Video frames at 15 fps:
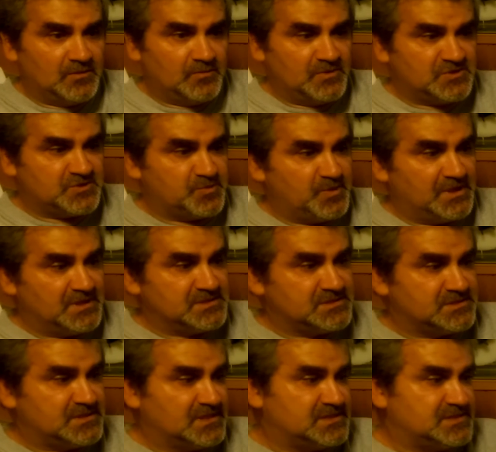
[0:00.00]
which
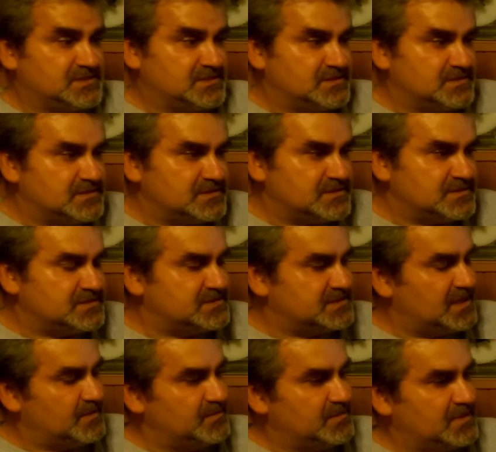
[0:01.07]
means that
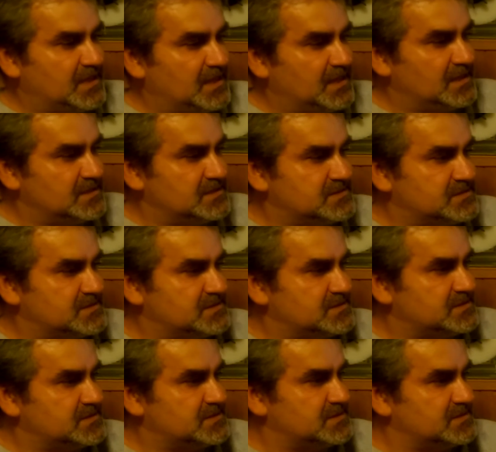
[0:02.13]
some
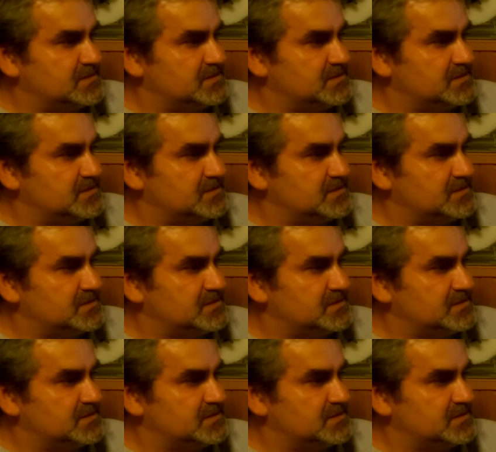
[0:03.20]
things